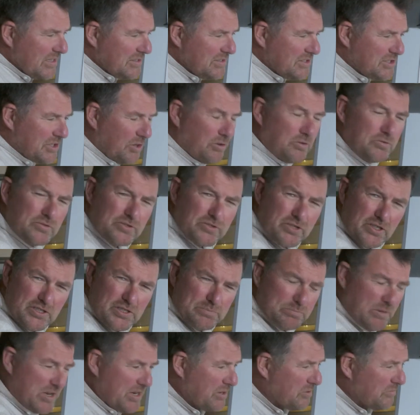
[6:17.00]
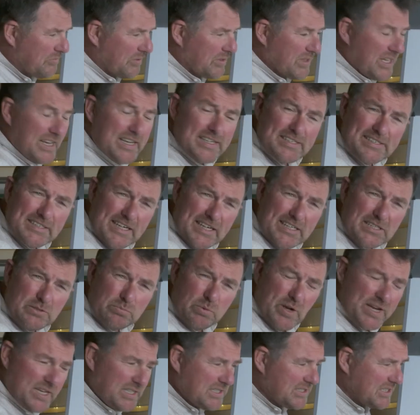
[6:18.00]
So trust me over these
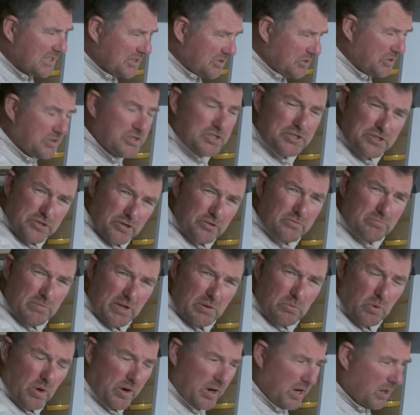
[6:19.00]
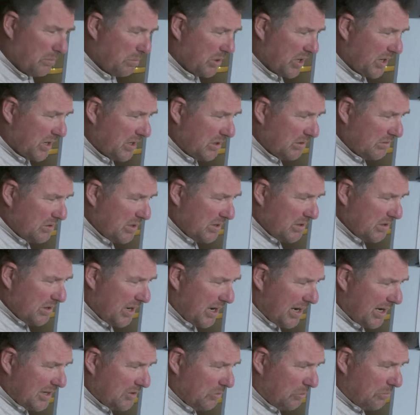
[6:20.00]
6 weeks that you shouldn't be worrying about it.
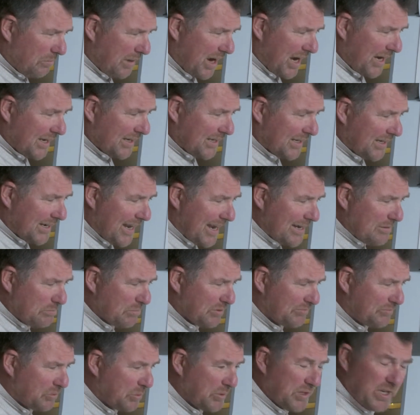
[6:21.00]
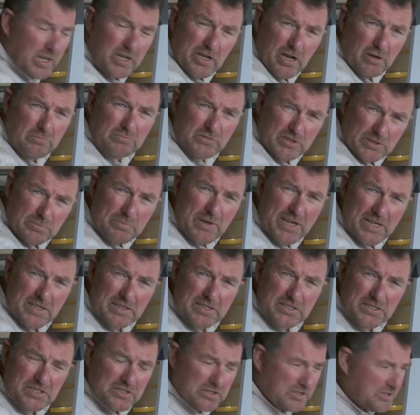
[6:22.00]
I don't mind the night before you come to me in
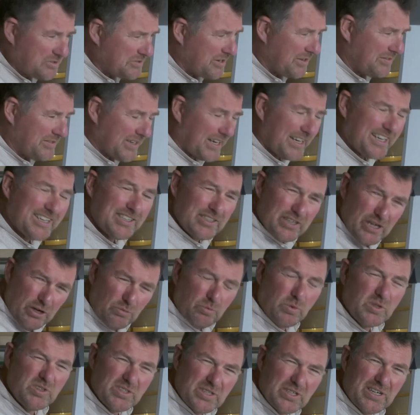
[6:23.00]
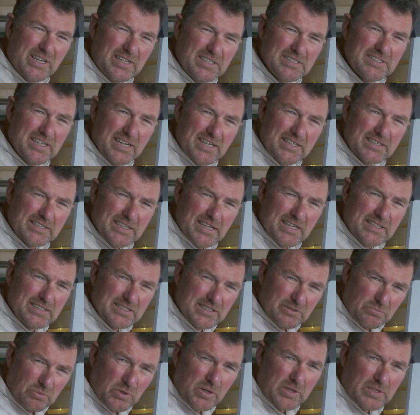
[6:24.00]
the surgery thinking, I wonder, is that
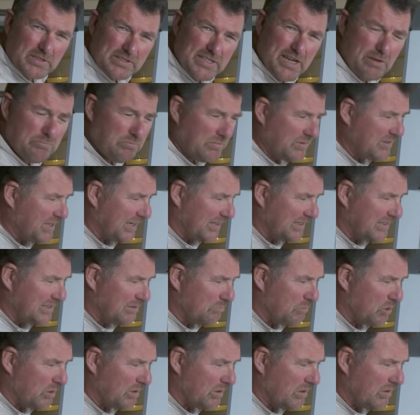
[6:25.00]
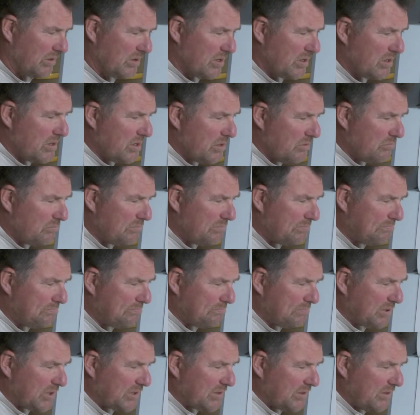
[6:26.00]
cancer? What will Tim think tomorrow?
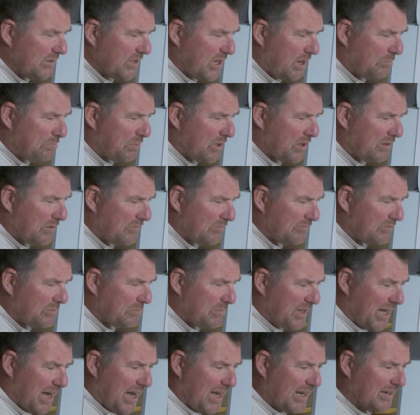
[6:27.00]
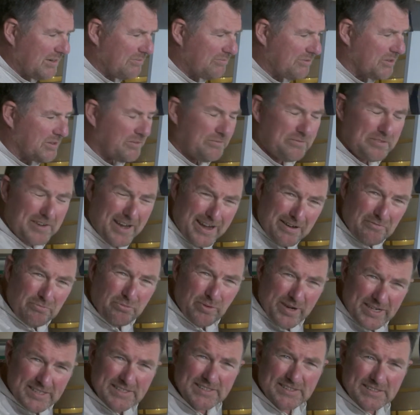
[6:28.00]
But apart from that, for the 5
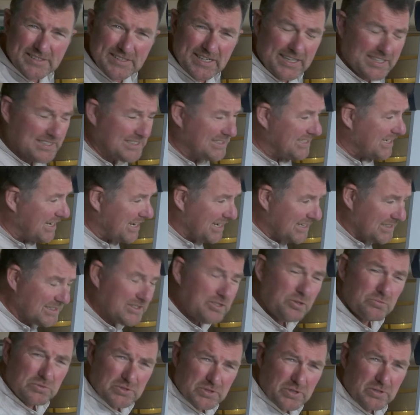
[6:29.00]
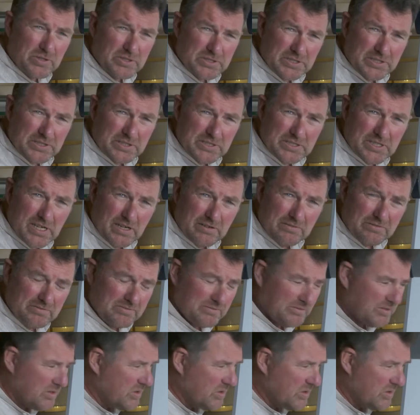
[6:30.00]
weeks and 6 days, don't torture yourself.